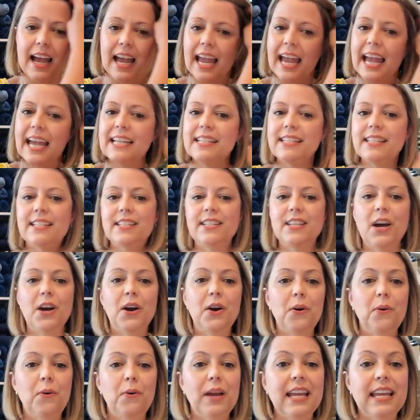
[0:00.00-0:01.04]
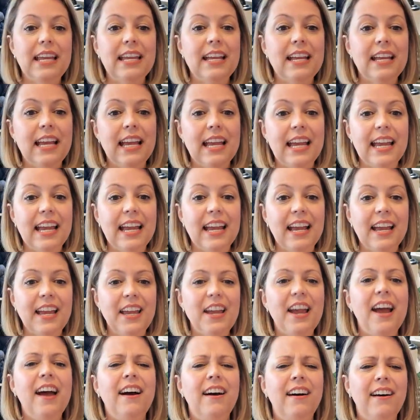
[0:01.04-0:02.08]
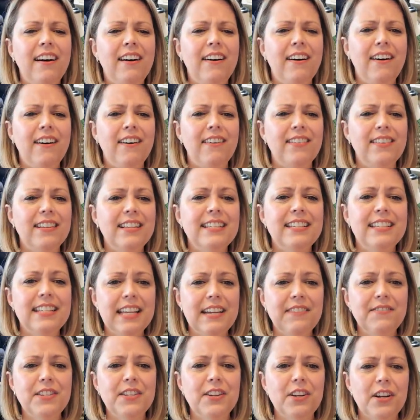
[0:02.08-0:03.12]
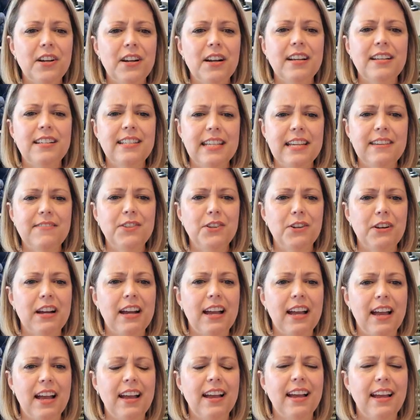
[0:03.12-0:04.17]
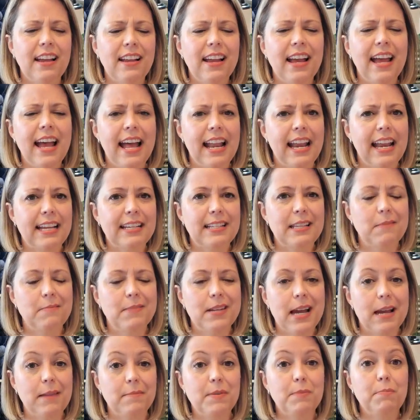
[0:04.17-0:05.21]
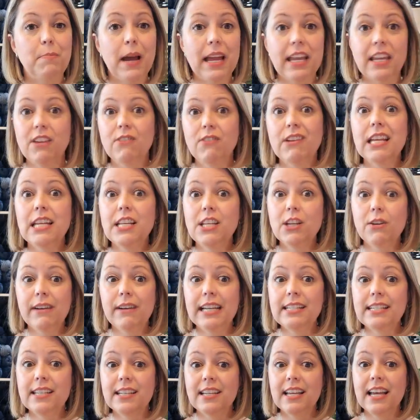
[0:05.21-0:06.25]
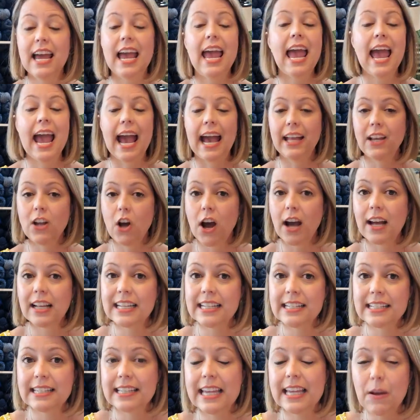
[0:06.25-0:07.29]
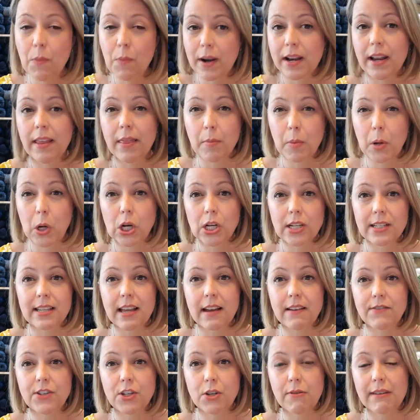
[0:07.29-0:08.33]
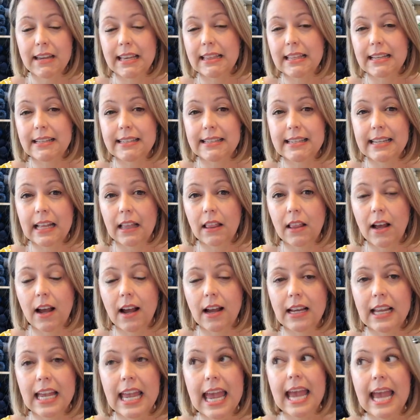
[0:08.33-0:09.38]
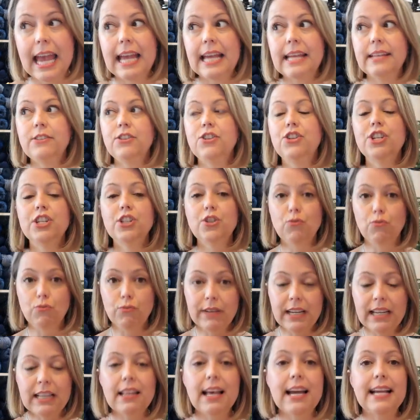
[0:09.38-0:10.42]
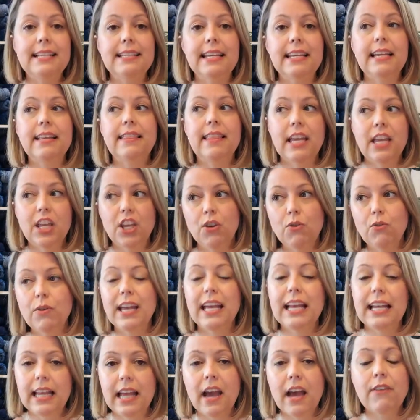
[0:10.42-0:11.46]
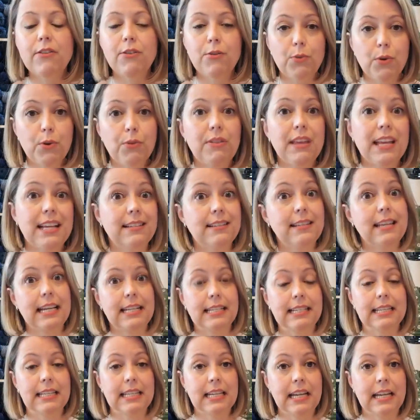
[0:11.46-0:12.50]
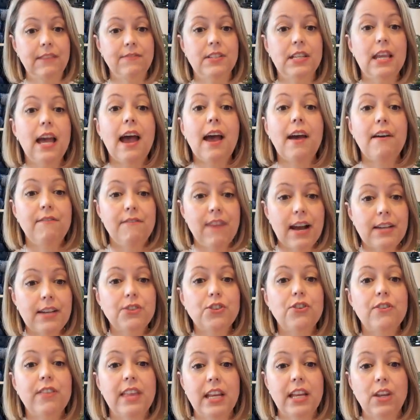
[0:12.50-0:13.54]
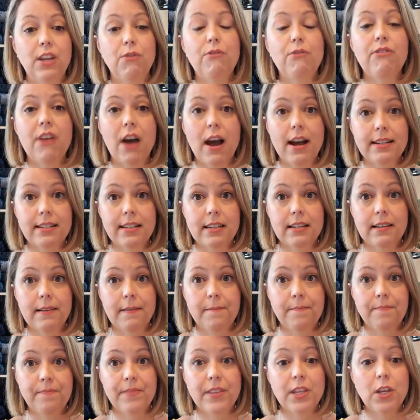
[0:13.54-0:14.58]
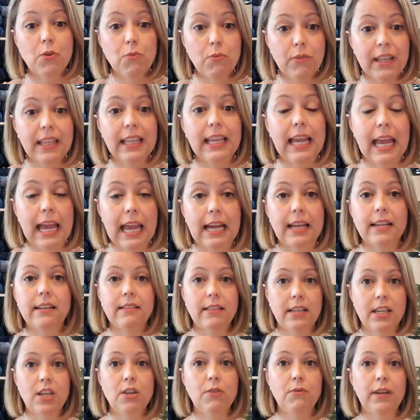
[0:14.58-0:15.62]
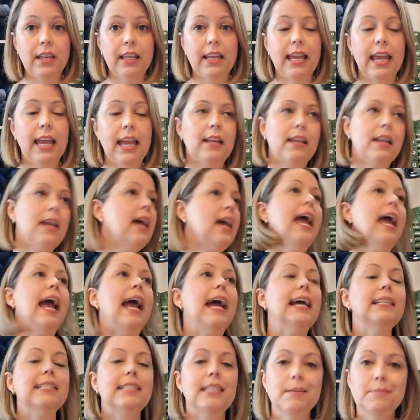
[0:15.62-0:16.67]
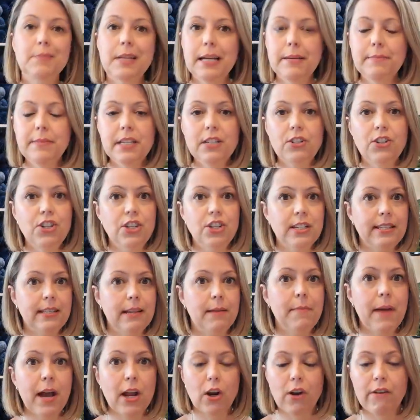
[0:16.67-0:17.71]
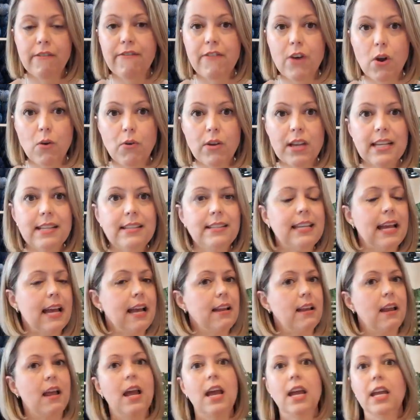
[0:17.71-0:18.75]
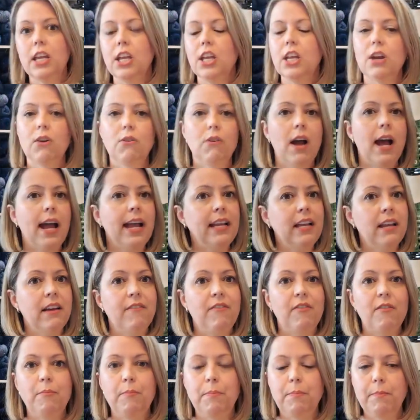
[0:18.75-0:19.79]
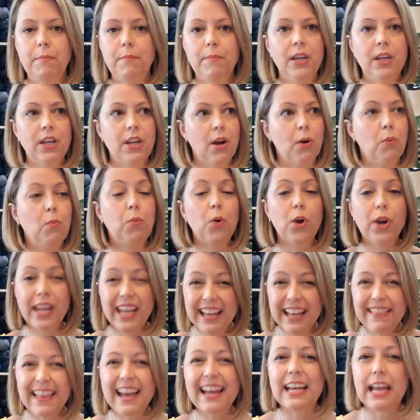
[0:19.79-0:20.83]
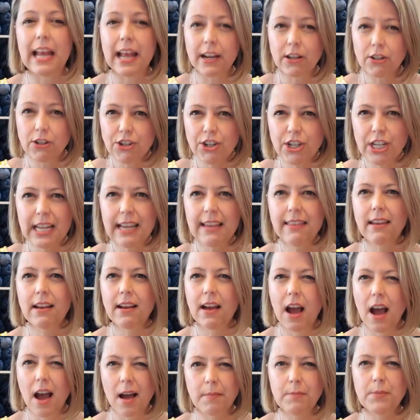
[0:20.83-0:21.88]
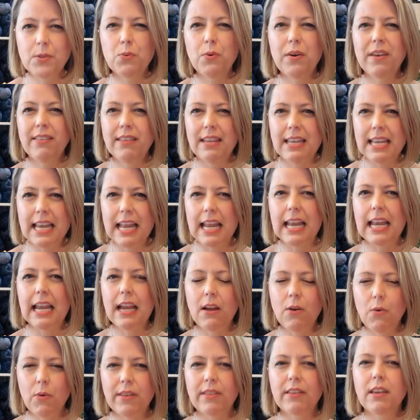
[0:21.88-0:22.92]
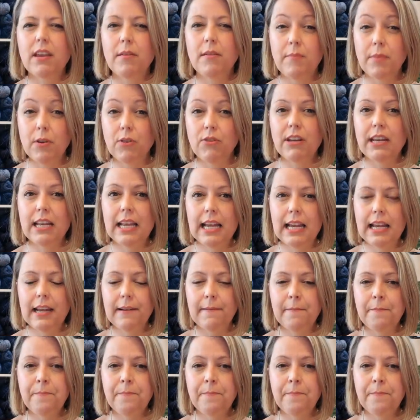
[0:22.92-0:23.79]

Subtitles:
And so, yeah, oh, sleeves are a headache sometimes, but you can do it. And honestly, one of the perks of doing this Knitalong is just realizing that you can get through things like sleeves faster than you thought. You really can. You really can. And sometimes it's just a matter of focus and, kind of, working that energy that comes with knitting with community.